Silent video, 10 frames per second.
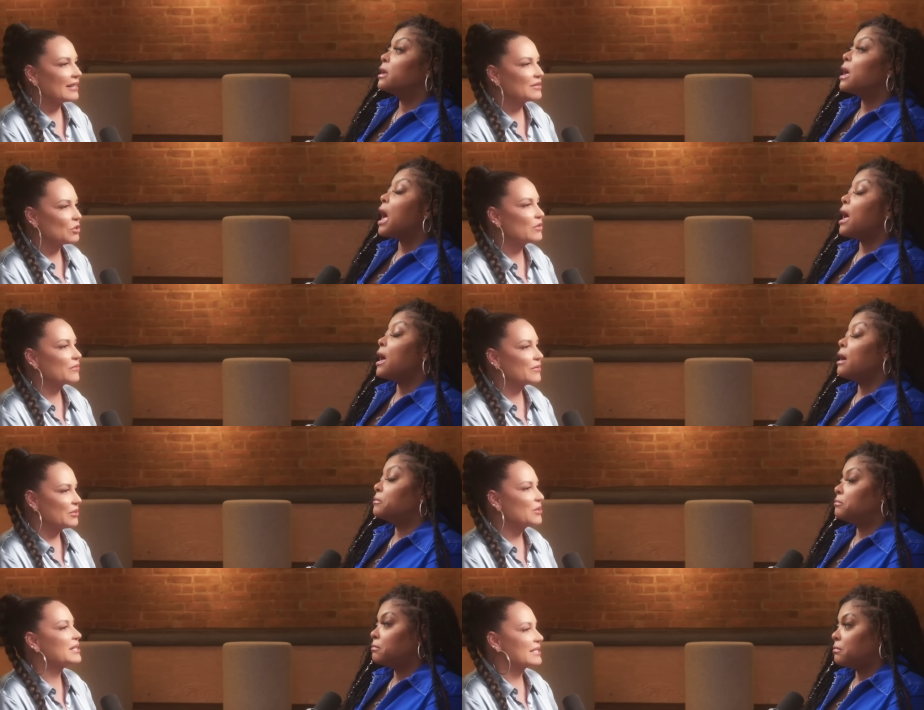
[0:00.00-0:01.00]
Speaker 1: So you
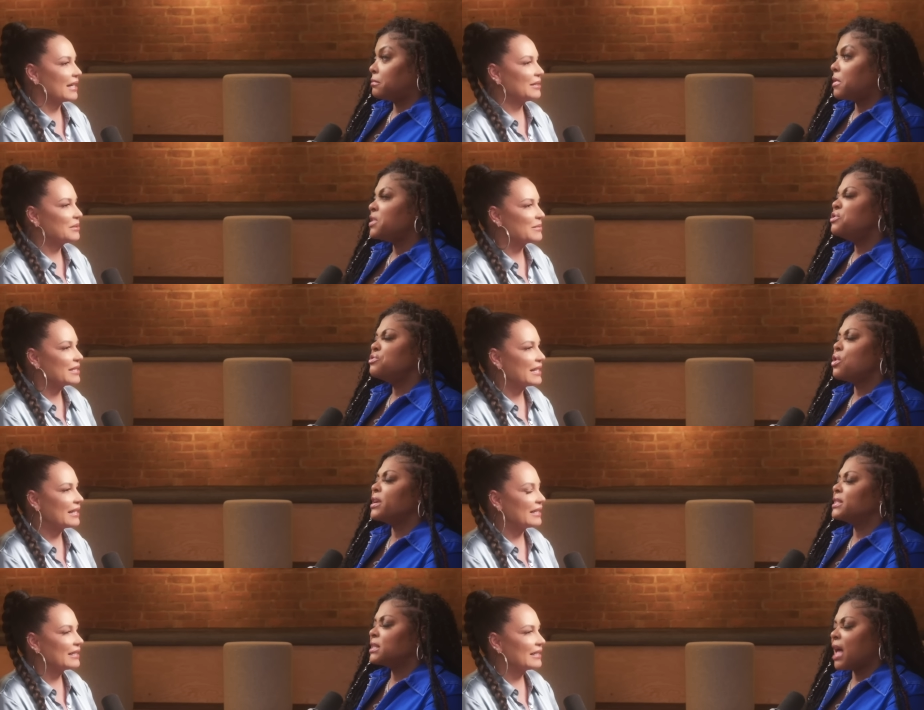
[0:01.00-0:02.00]
you know exactly what I'm you
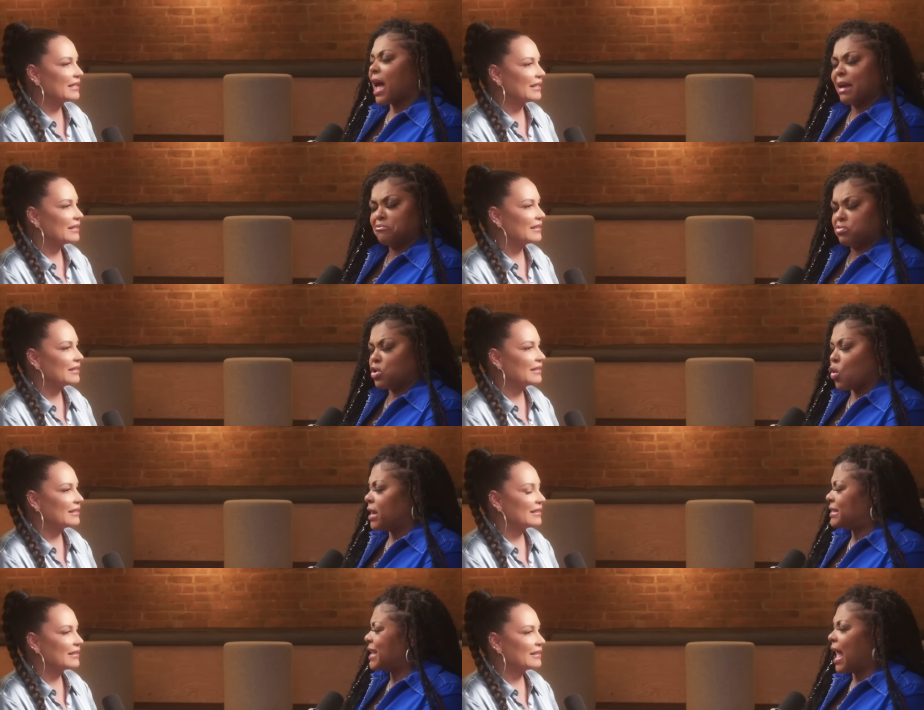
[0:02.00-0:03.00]
saying. Know I know
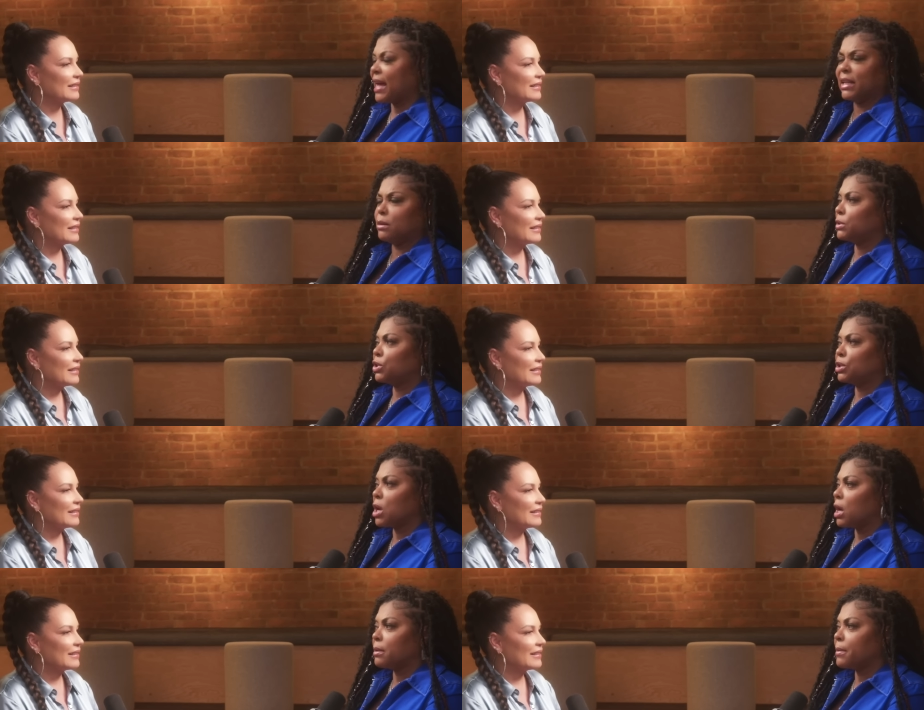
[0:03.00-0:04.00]
exactly what you're
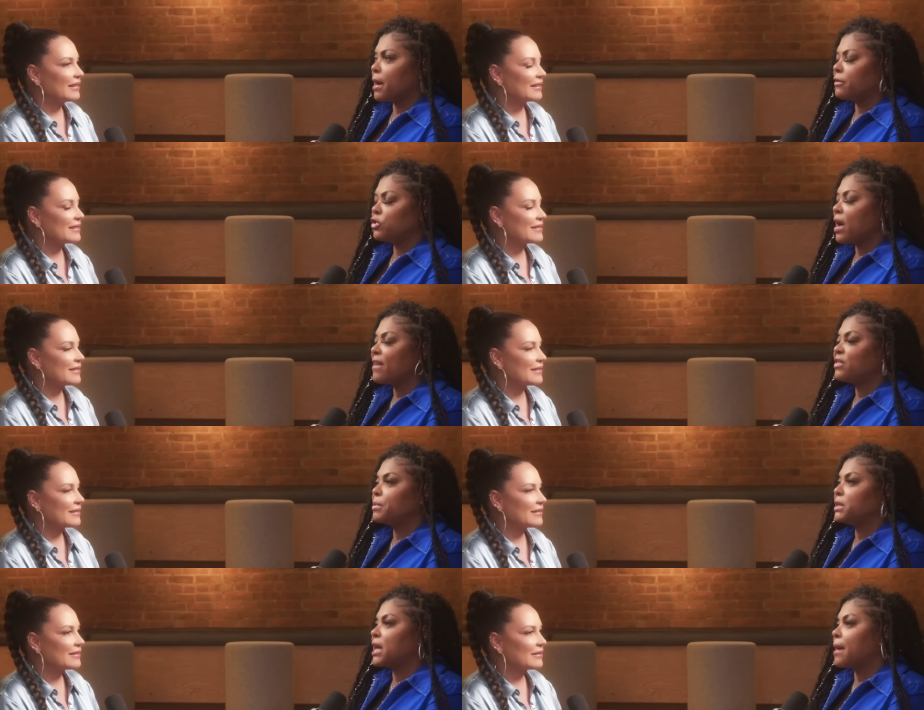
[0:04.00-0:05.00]
talking about. You have to
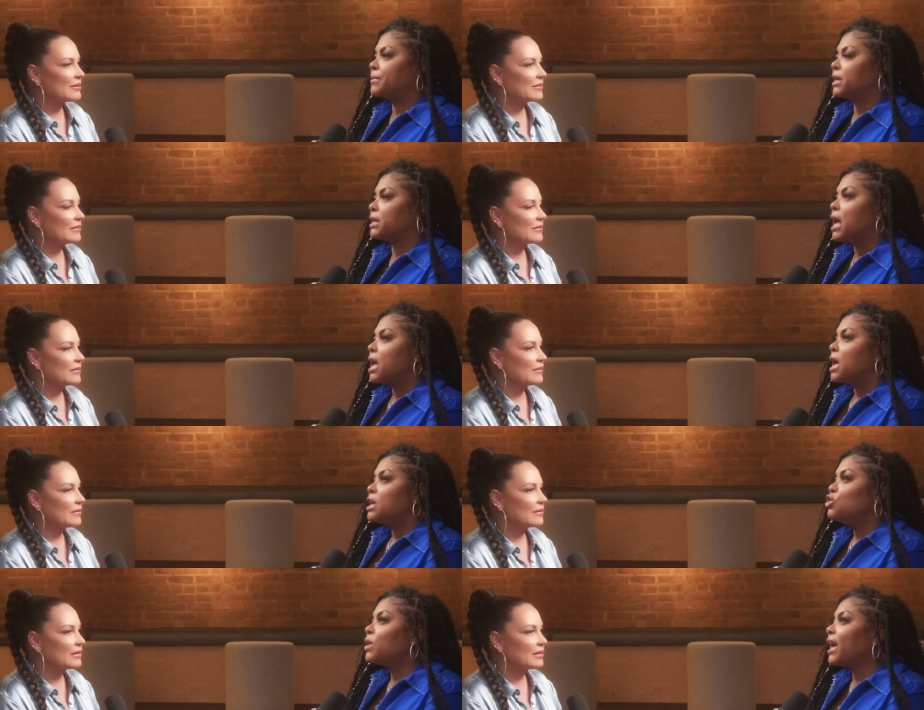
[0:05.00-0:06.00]
be tapped in.
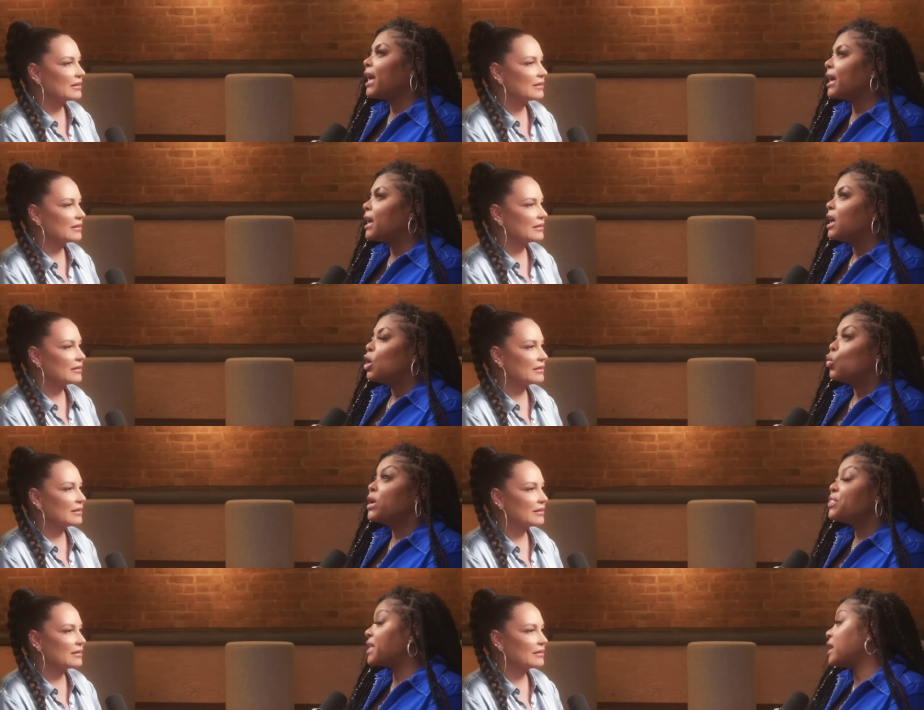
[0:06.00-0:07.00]
You can't.
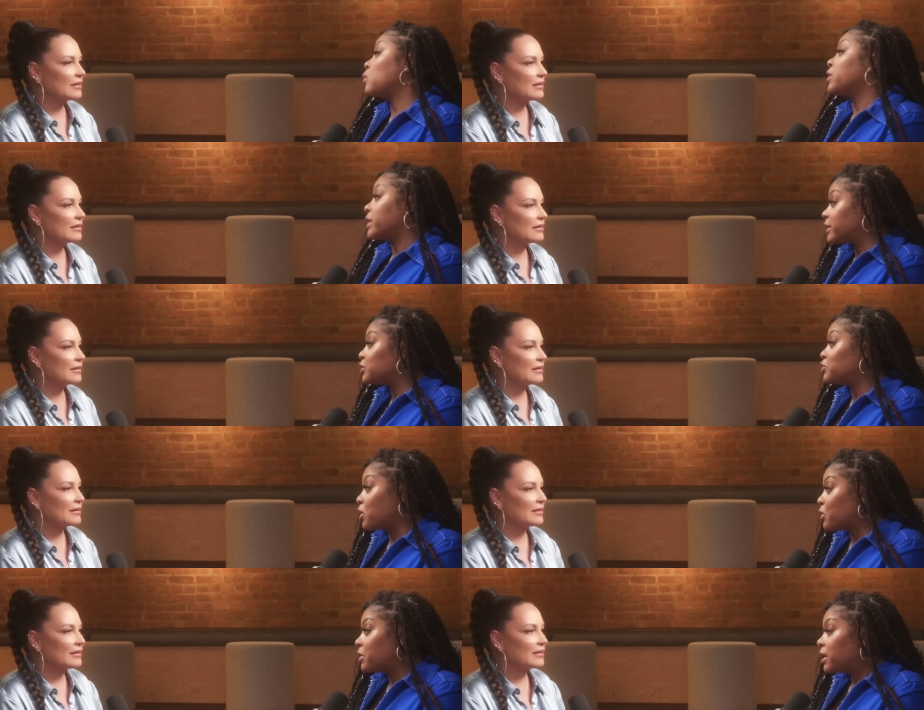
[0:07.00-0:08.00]
We think we're in control,